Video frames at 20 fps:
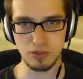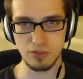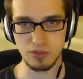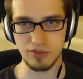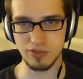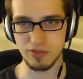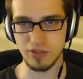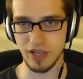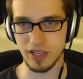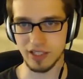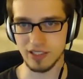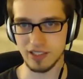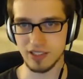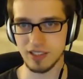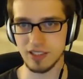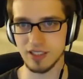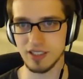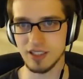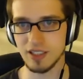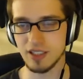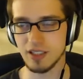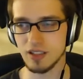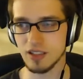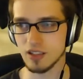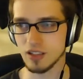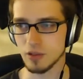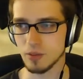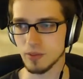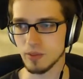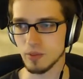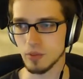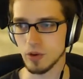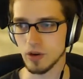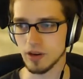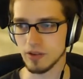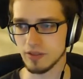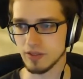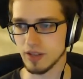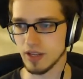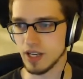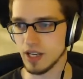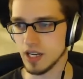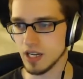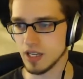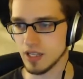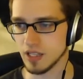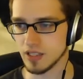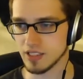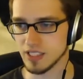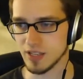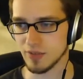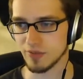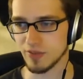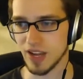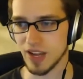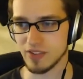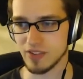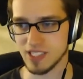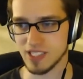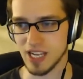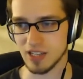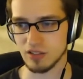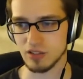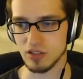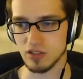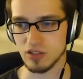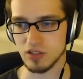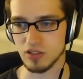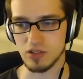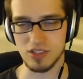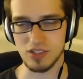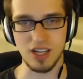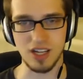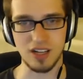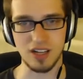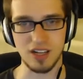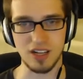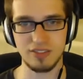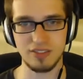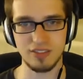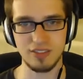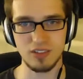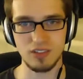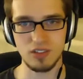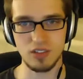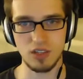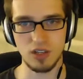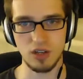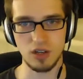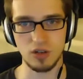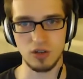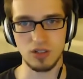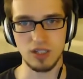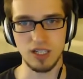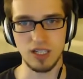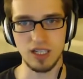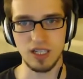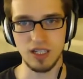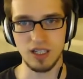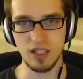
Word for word: reflect a little bit more. And then step 5 is to actually do the stuff. So